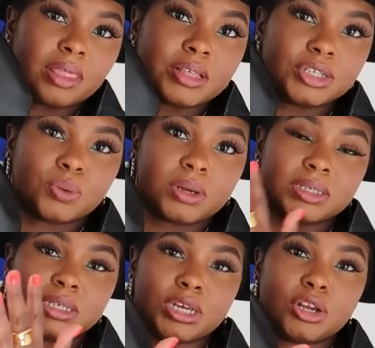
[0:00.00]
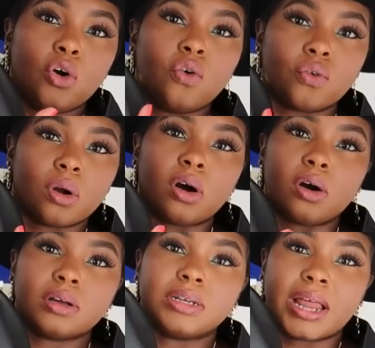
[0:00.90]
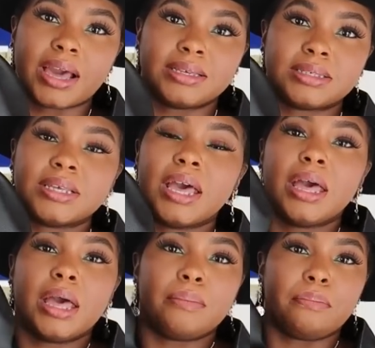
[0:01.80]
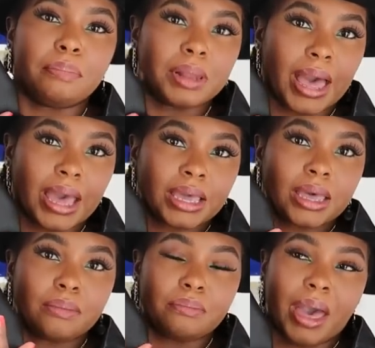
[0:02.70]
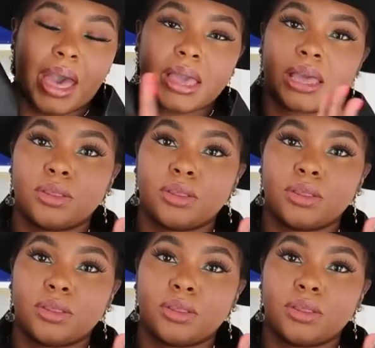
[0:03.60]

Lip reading: this one is a good overall nice black bag.